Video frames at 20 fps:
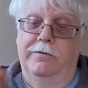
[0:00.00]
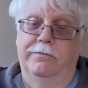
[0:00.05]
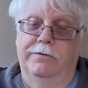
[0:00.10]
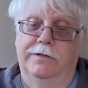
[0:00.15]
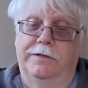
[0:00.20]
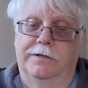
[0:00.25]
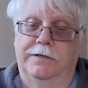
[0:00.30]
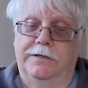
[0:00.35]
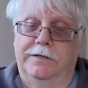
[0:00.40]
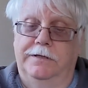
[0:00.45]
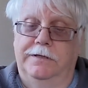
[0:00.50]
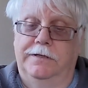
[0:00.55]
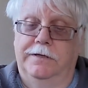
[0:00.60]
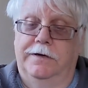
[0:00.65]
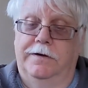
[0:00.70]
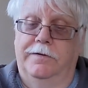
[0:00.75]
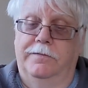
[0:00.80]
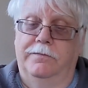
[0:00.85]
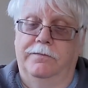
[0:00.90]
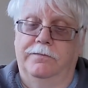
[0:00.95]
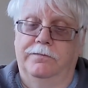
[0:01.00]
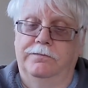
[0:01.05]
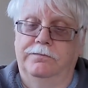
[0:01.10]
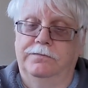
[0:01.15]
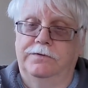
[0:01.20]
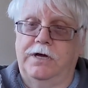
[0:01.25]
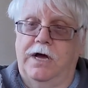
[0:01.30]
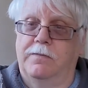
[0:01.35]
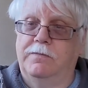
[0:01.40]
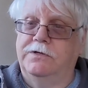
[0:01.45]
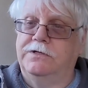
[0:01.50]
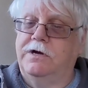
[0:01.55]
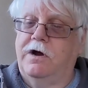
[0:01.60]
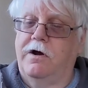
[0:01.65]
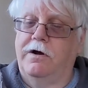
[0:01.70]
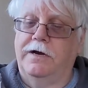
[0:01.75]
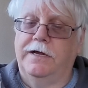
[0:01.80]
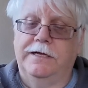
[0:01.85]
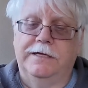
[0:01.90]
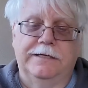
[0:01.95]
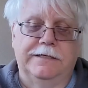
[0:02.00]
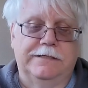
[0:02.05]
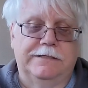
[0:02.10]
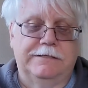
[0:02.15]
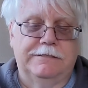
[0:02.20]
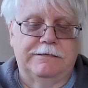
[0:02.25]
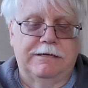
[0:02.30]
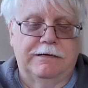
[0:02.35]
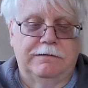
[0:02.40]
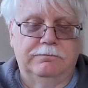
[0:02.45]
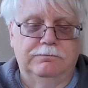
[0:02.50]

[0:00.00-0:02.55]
With the Thomas Hardy, it's